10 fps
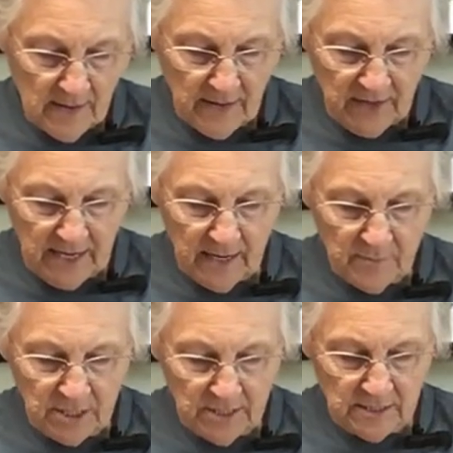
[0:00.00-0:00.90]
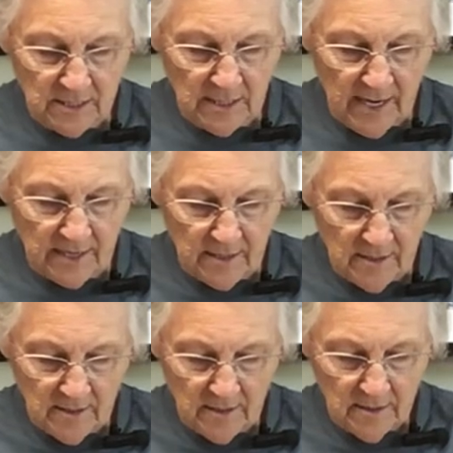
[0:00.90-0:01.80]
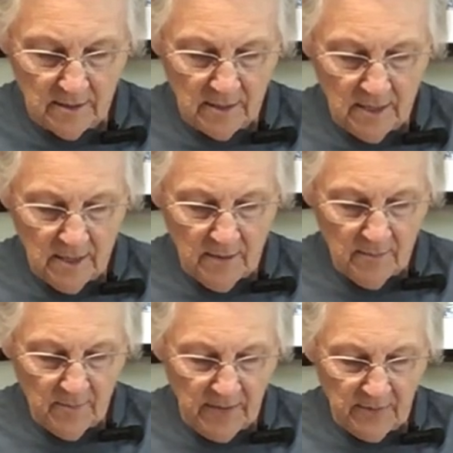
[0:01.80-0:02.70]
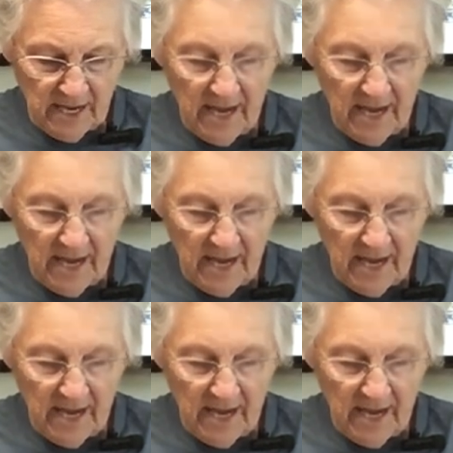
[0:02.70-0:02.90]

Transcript: I think I'm cutting in like maybe